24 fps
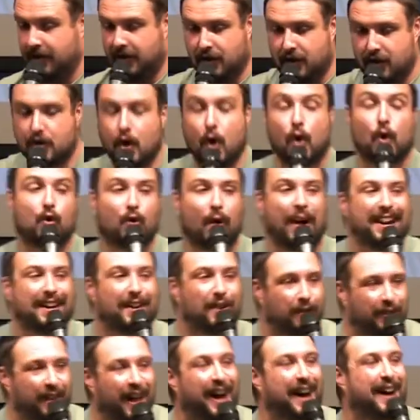That there's no
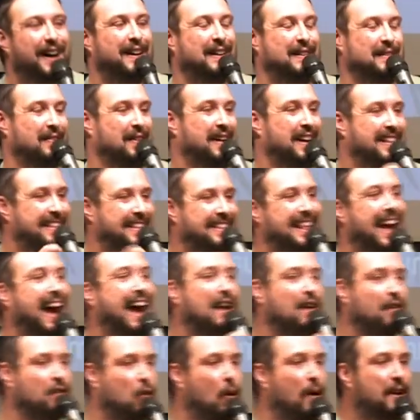greater love than
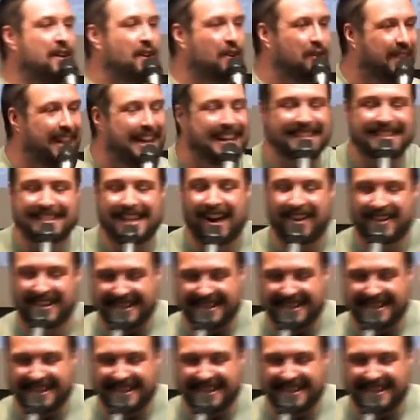that of one who lays